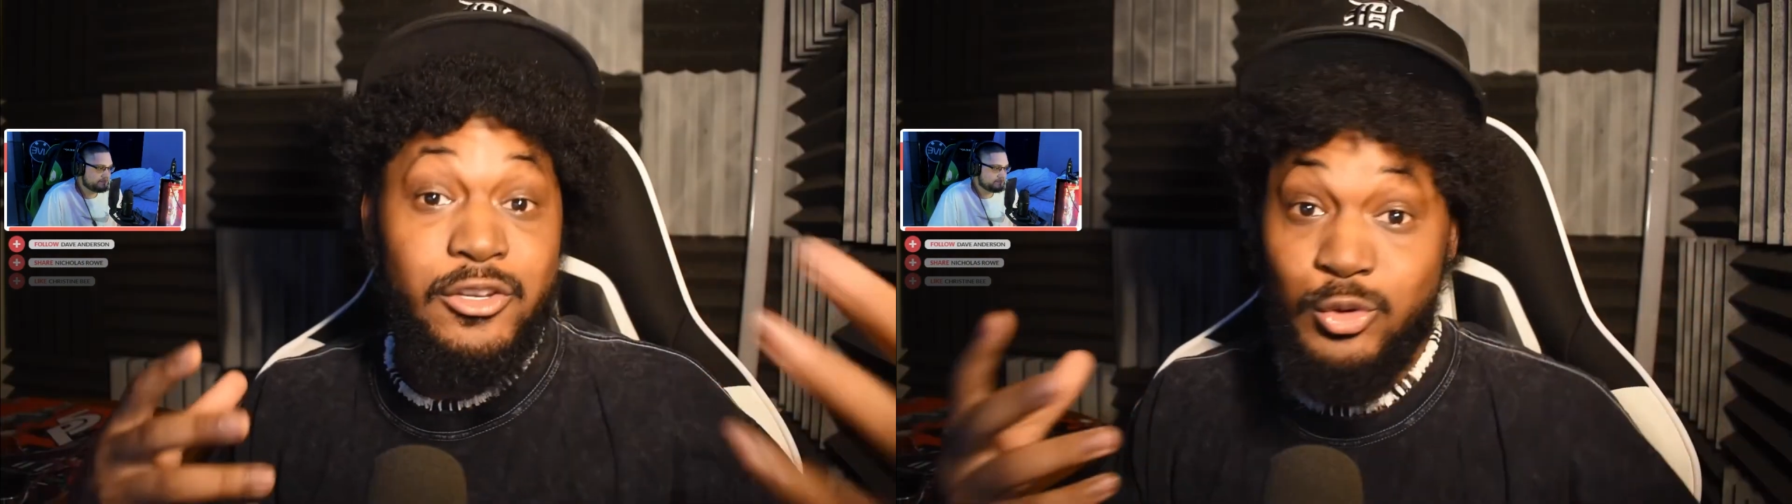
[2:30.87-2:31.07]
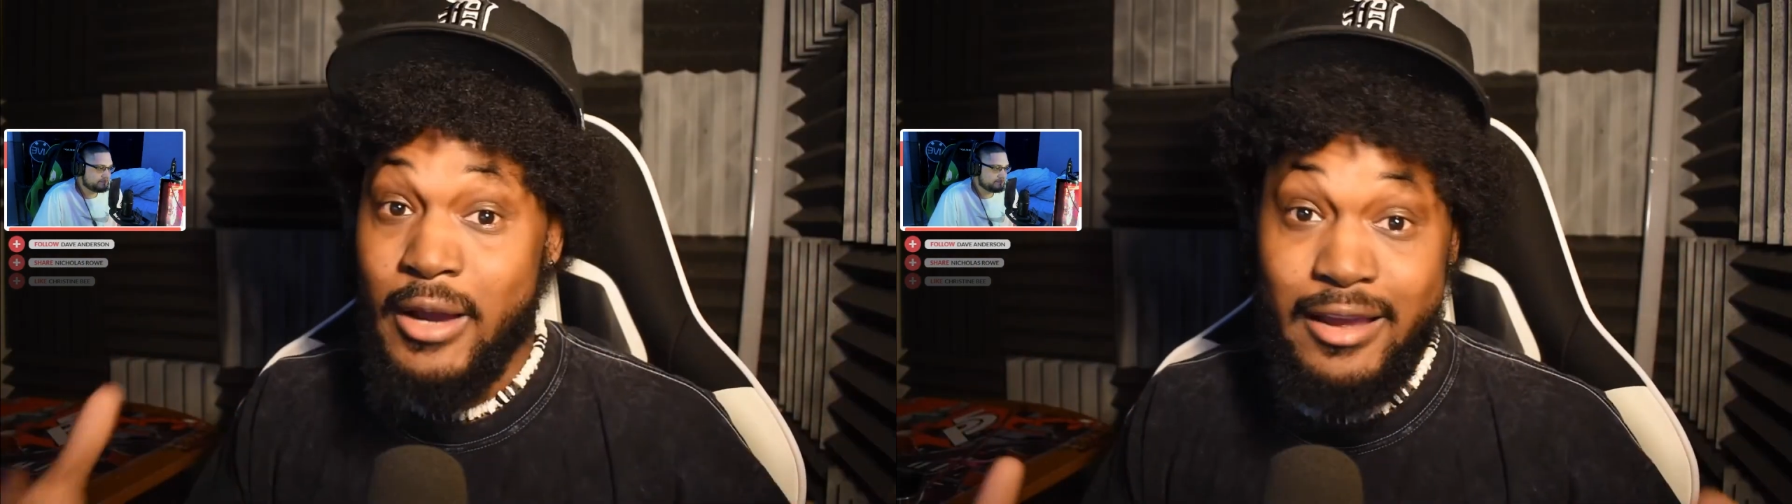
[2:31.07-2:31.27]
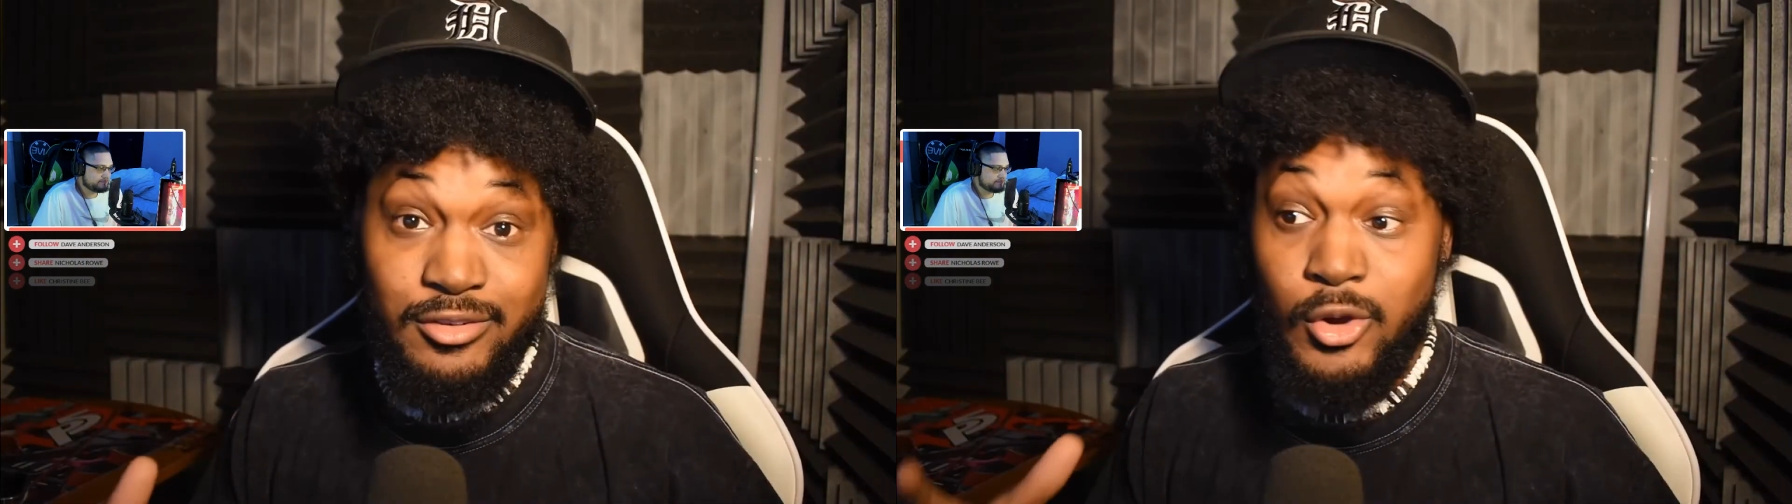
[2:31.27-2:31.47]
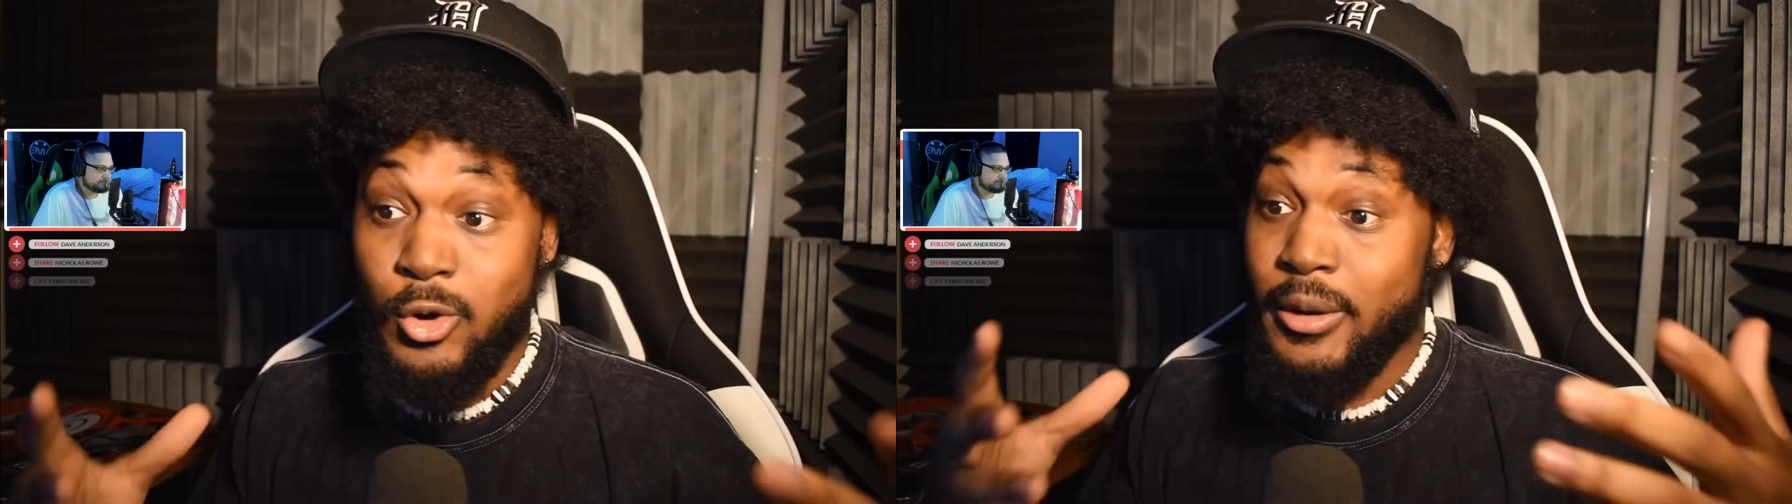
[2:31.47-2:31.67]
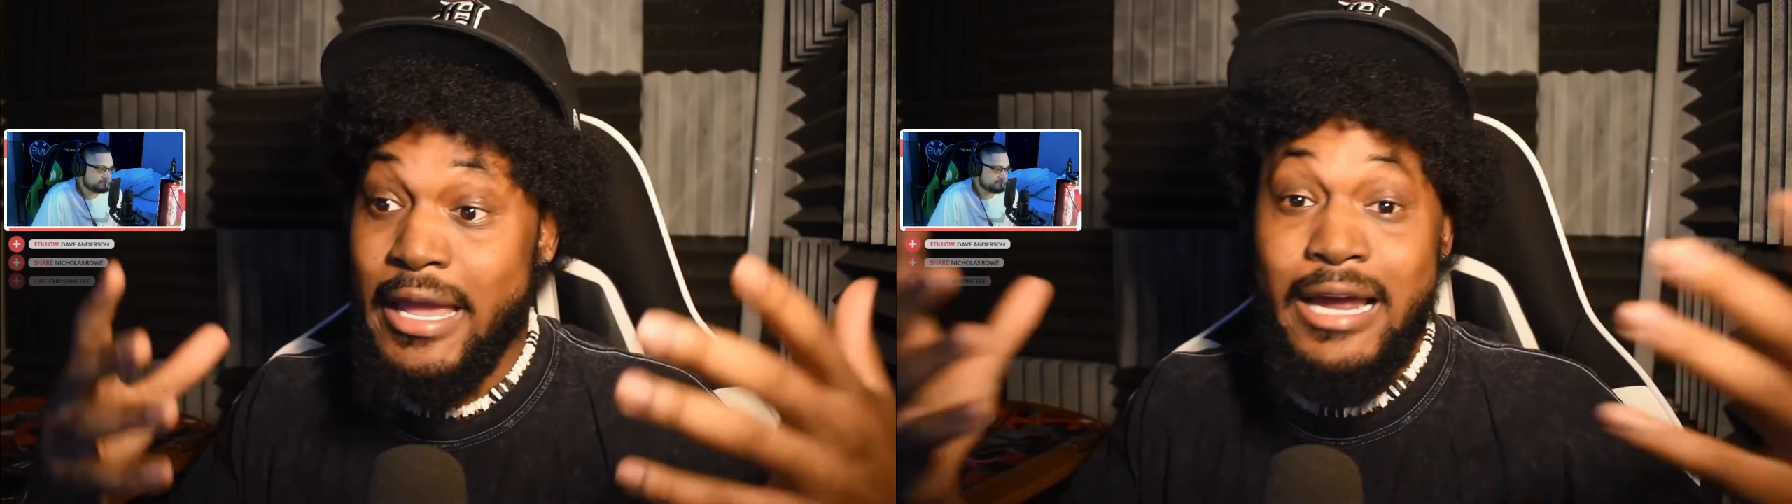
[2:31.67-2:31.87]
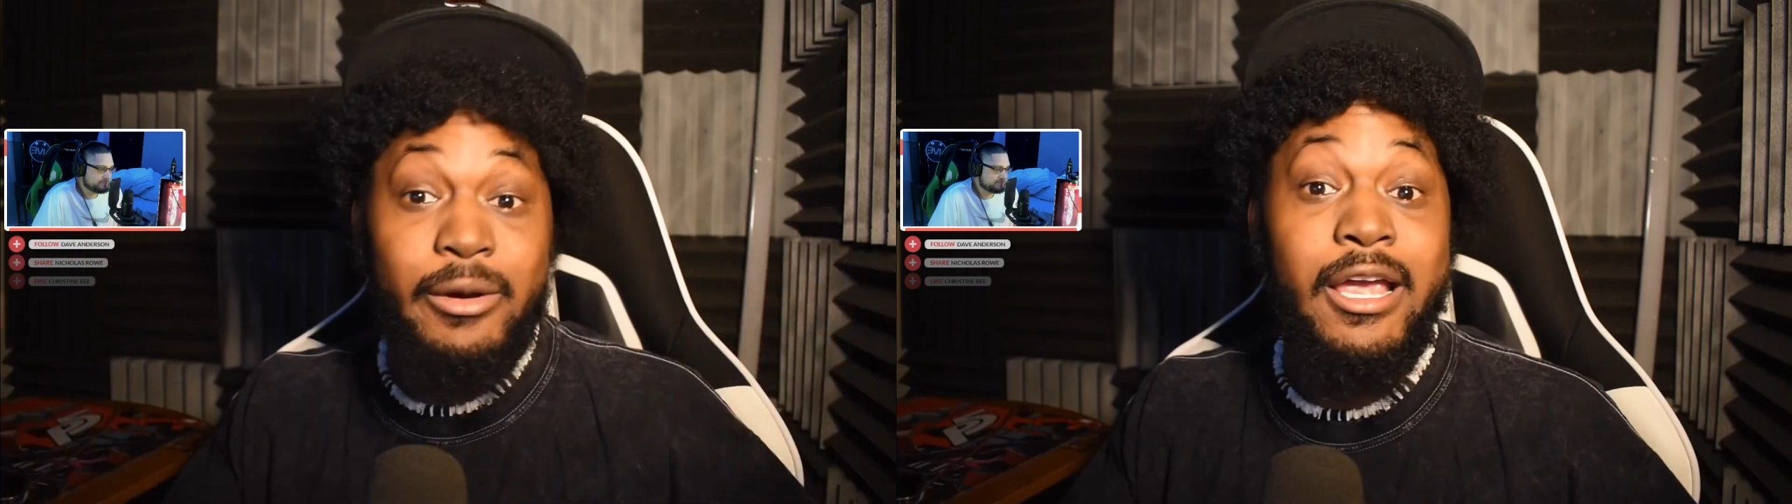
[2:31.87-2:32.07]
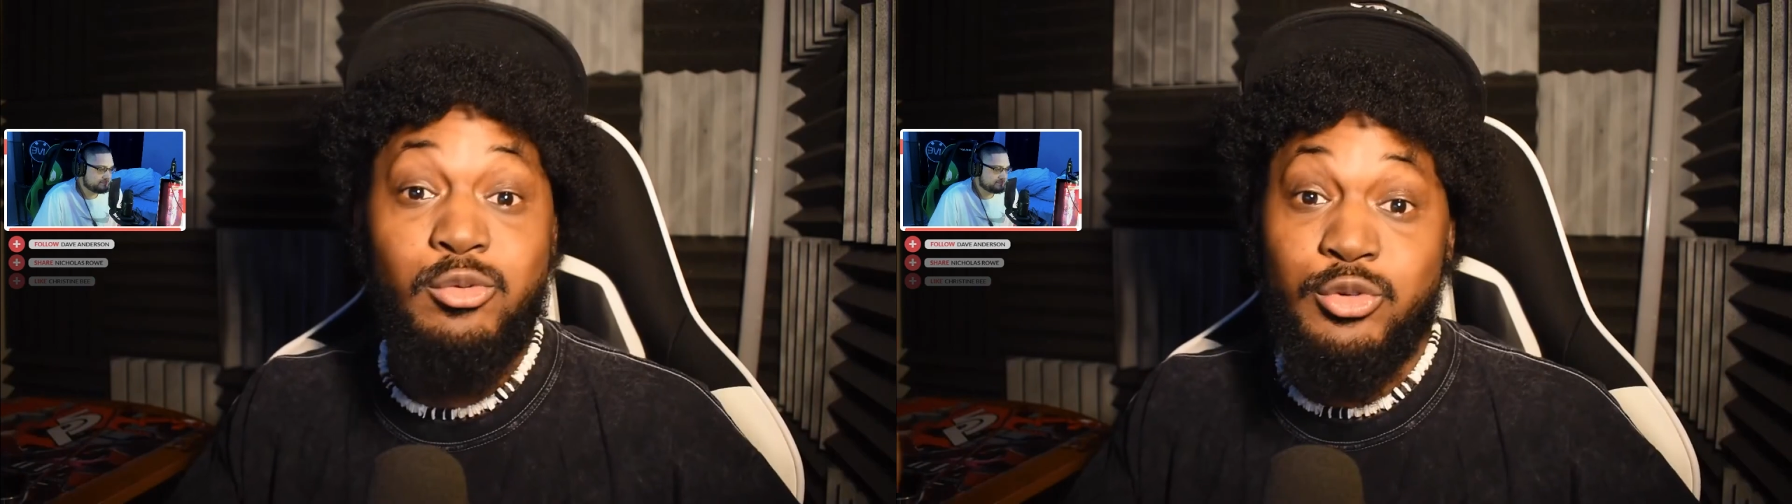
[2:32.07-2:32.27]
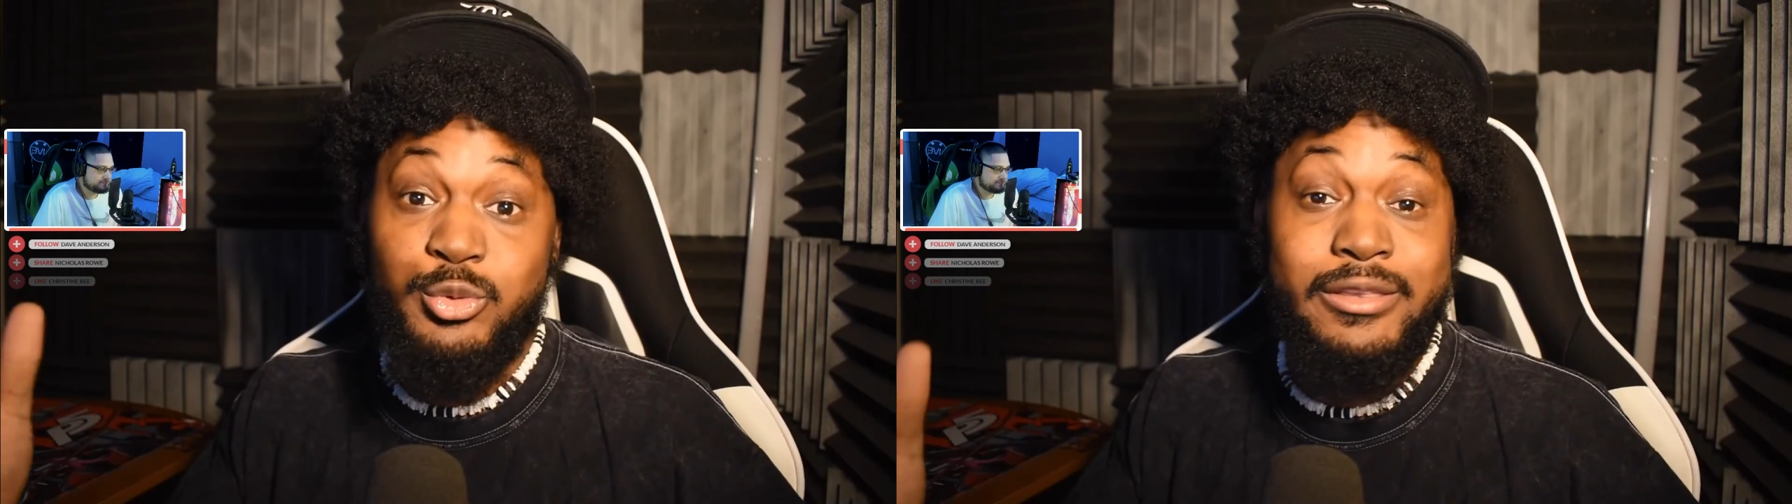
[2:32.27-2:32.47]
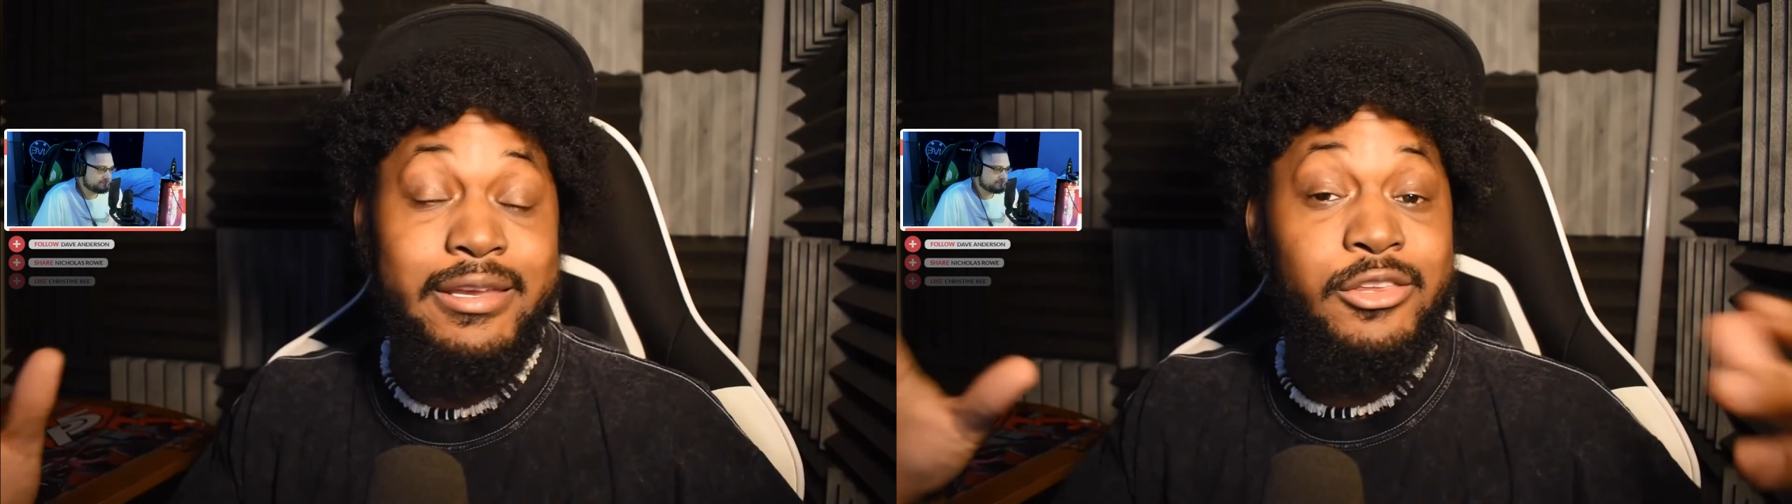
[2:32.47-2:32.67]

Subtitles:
you guys know it got age restricted.